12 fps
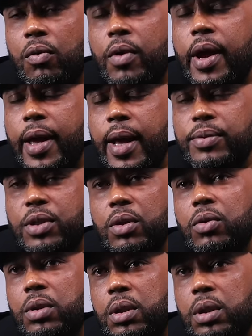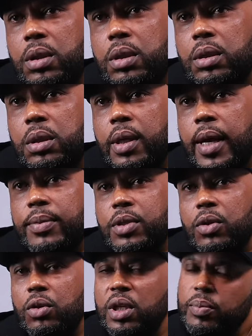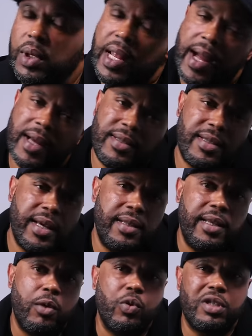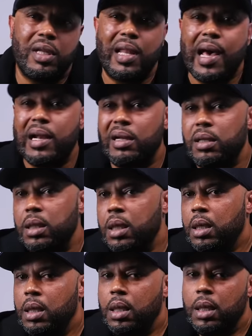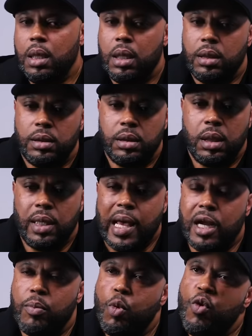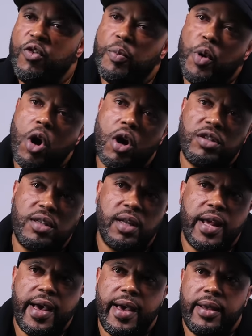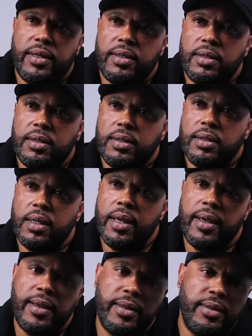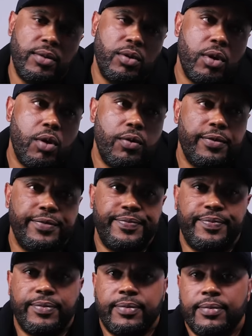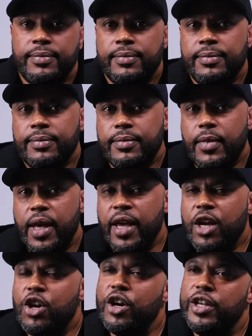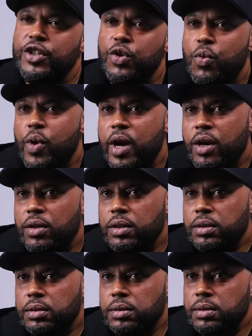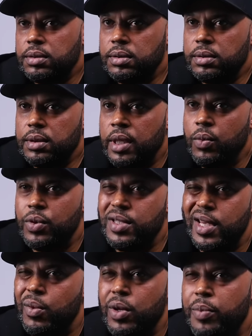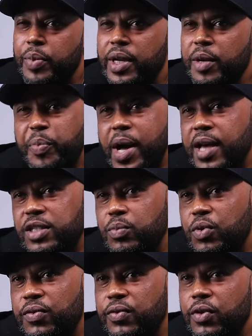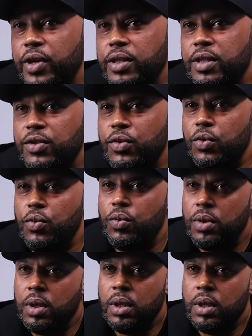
Right, absolutely, absolutely. But like I said, there was a lot of a lot of moving parts to that, and you know, it couldn't do well. It was it would have been impossible for it to do